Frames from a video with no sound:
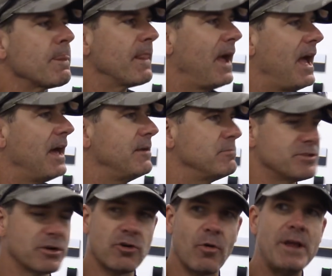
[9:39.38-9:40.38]
And it was
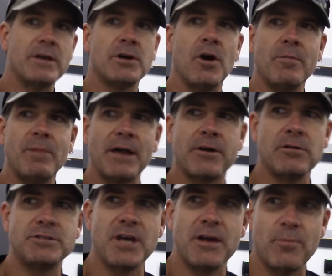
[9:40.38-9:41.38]
a great call by
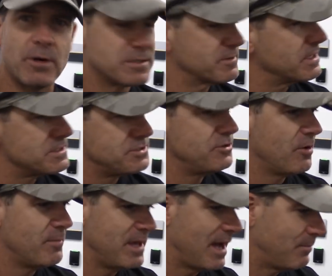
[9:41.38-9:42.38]
Coach Edwards because, you
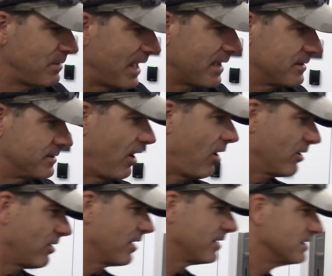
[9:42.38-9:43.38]
know me, I'm like a
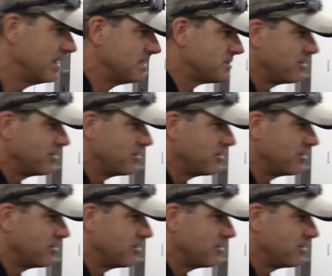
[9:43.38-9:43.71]
dog on a leash.